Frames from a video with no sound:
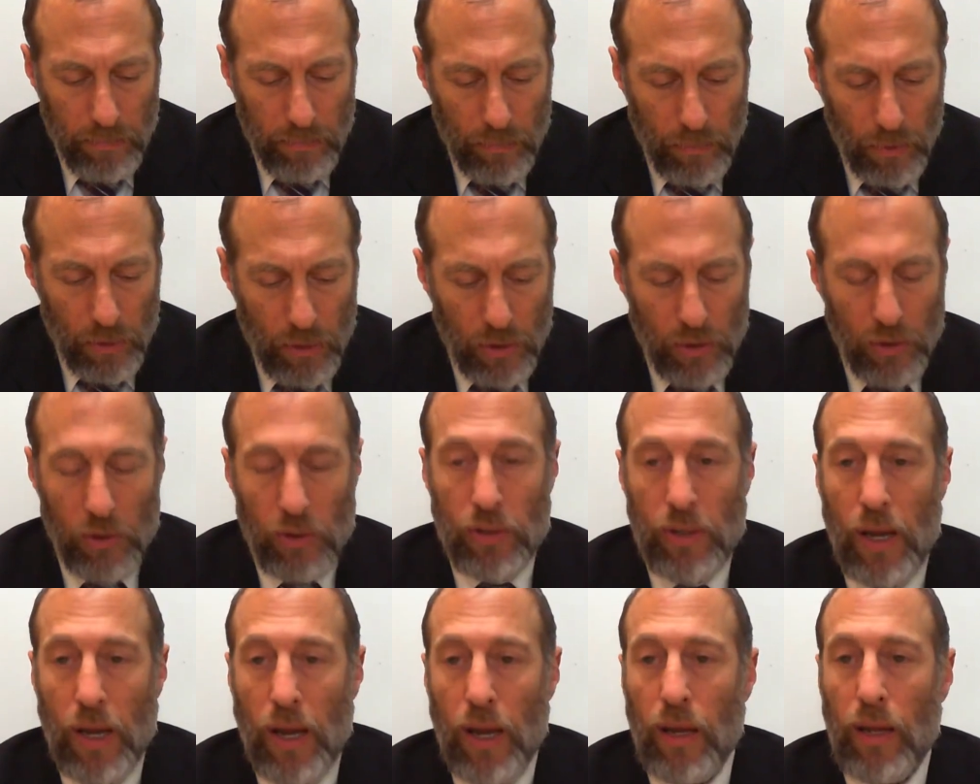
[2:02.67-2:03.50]
We could just
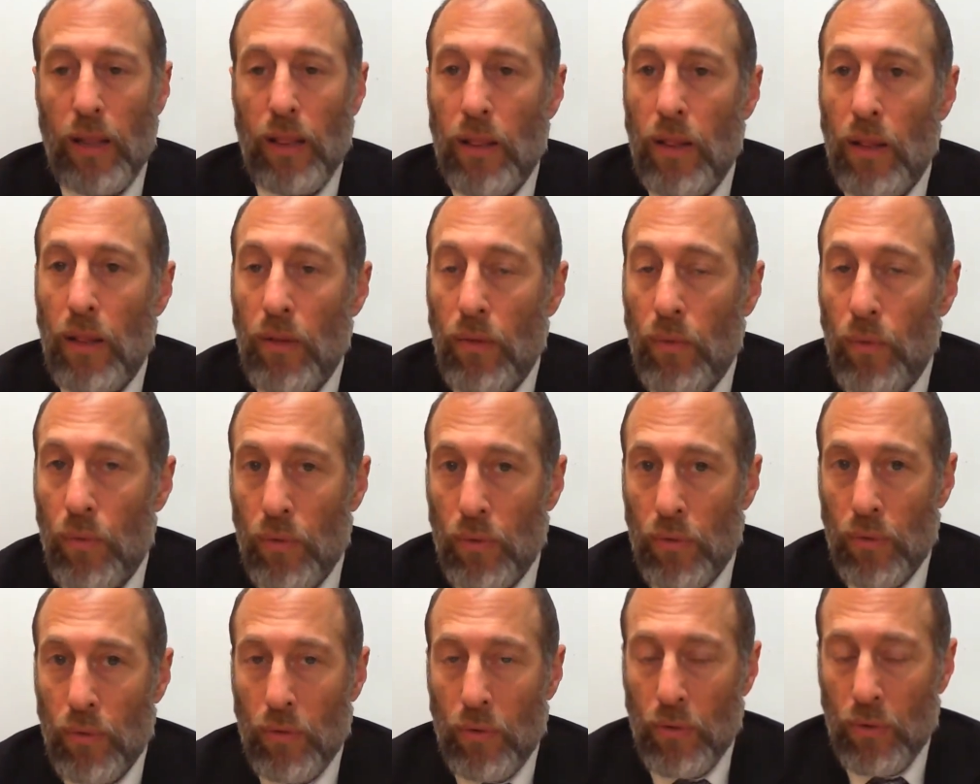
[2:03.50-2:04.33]
say,
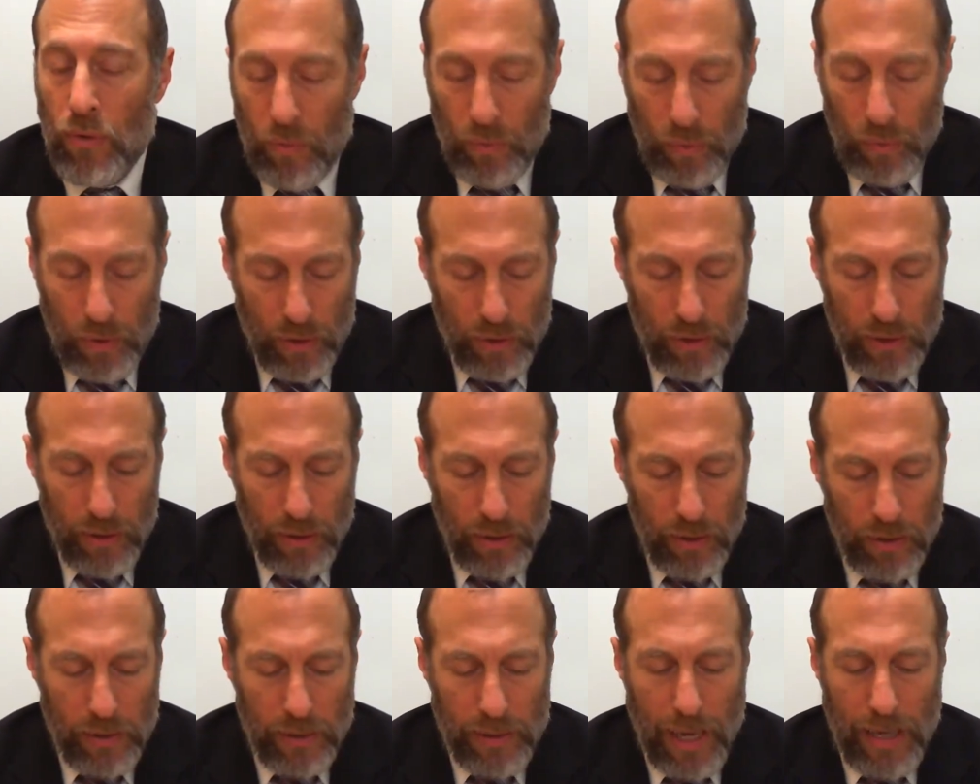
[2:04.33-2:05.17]

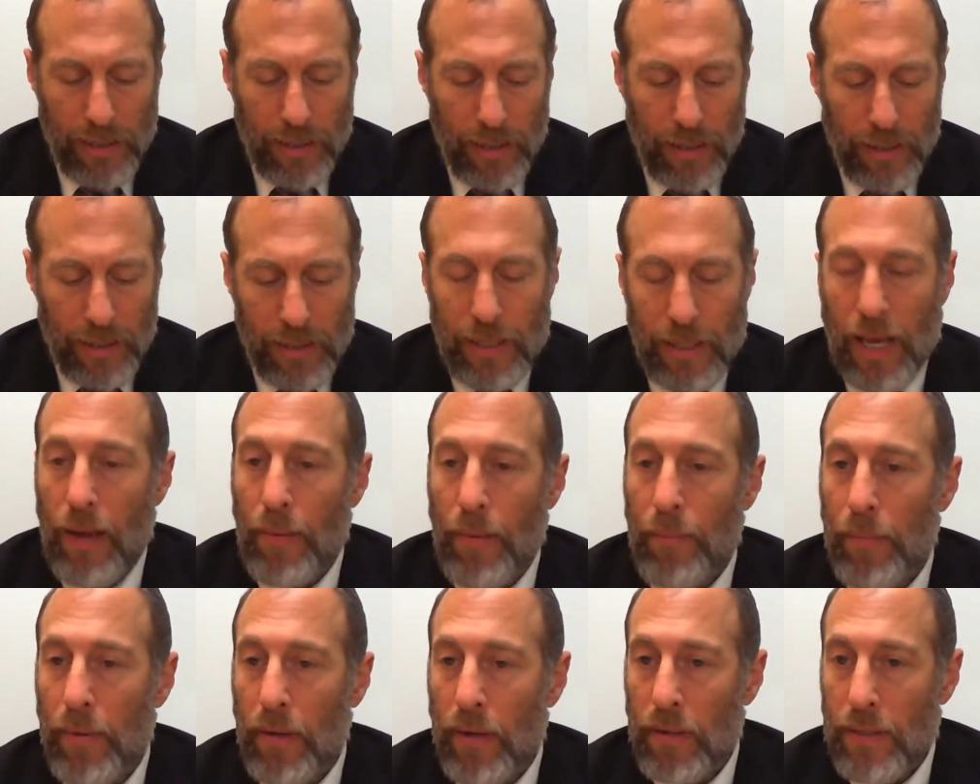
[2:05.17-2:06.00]
he says it the
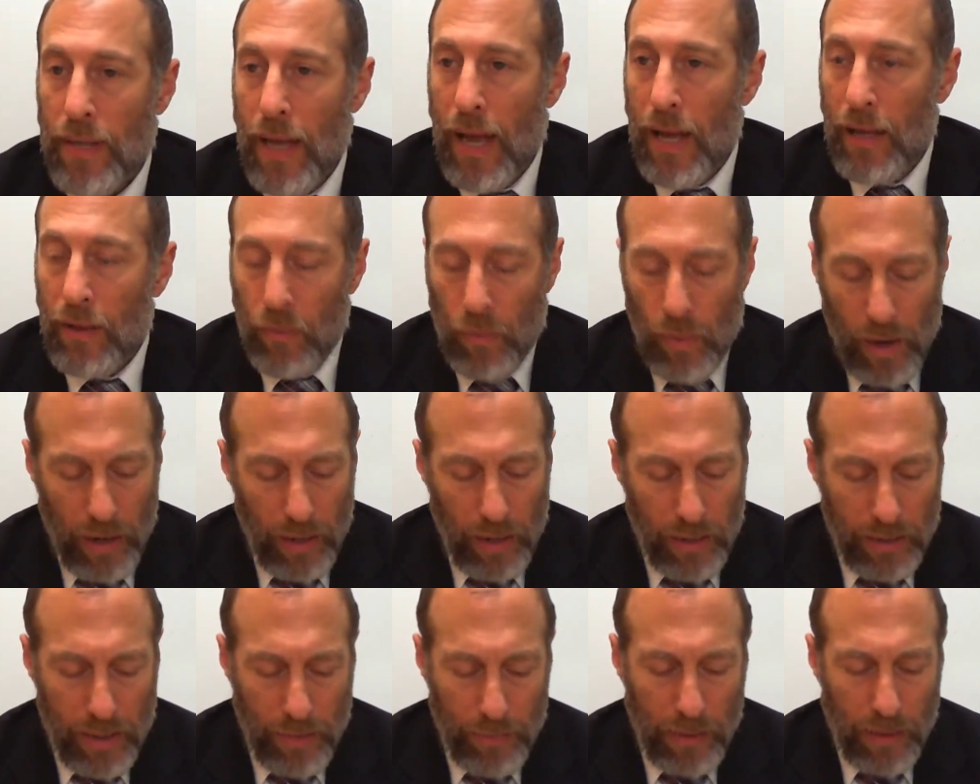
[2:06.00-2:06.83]
same exact way,
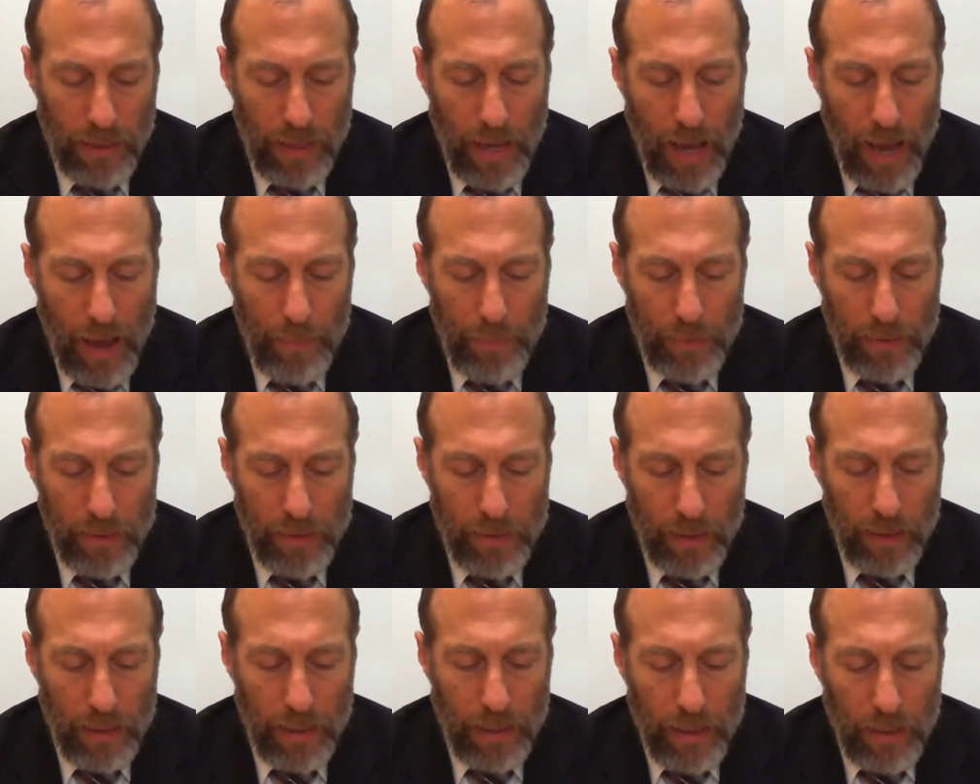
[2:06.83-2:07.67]
except in the opposite.